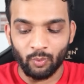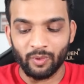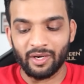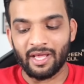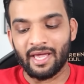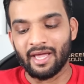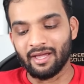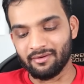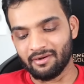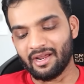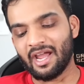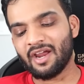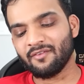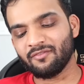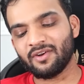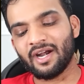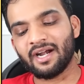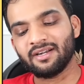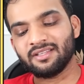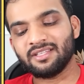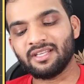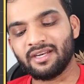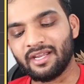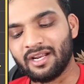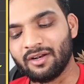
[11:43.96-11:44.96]
when i
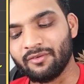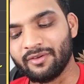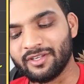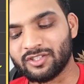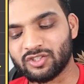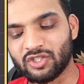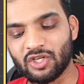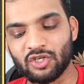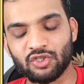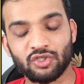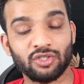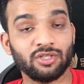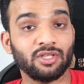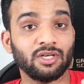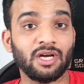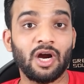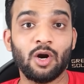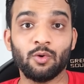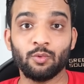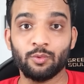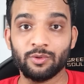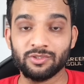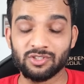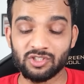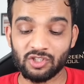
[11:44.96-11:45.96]
arrived at the railway station
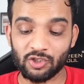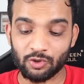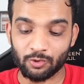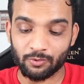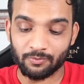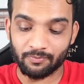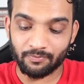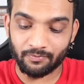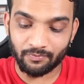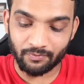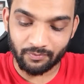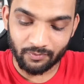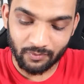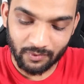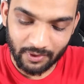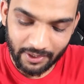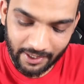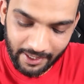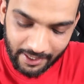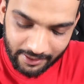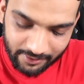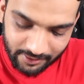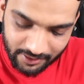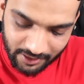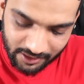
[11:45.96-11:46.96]
the count was zero
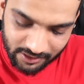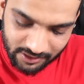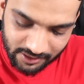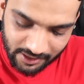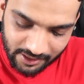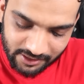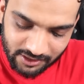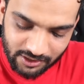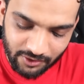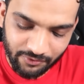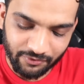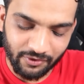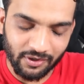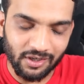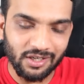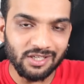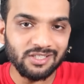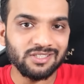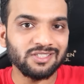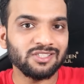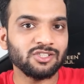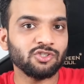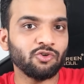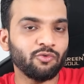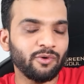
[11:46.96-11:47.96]
and this is the
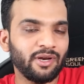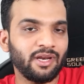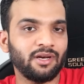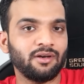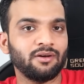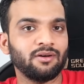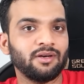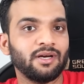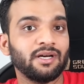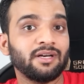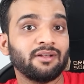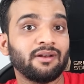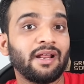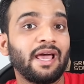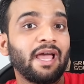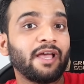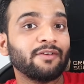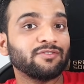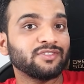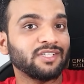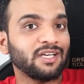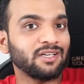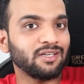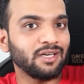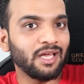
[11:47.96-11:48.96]
first train. It
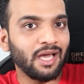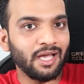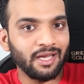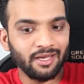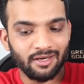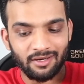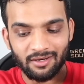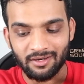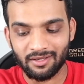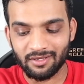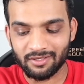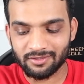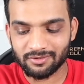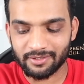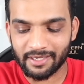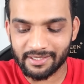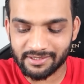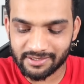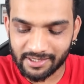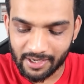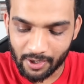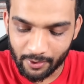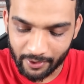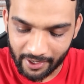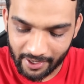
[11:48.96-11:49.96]
arrives at 9. So
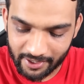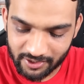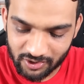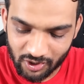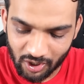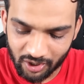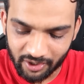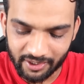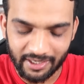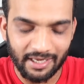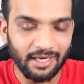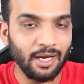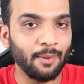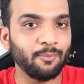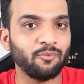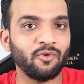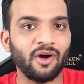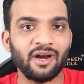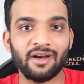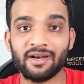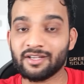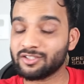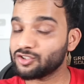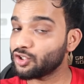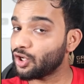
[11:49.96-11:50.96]
I say, okay, it's going to take up
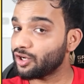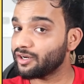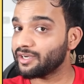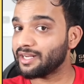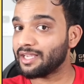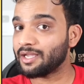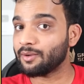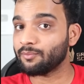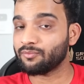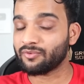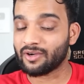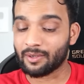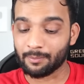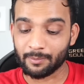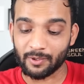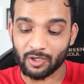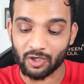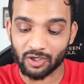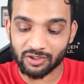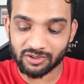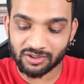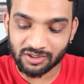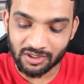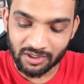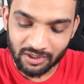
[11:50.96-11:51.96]
1. It's going to take up 1
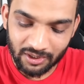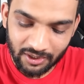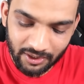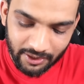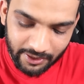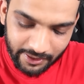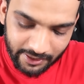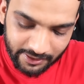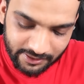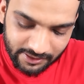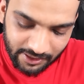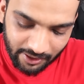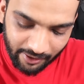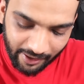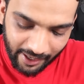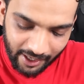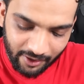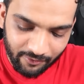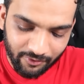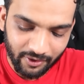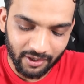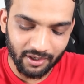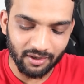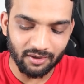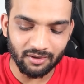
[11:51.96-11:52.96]
because it is
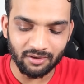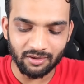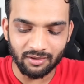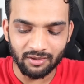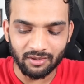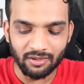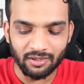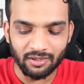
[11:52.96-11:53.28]
arriving.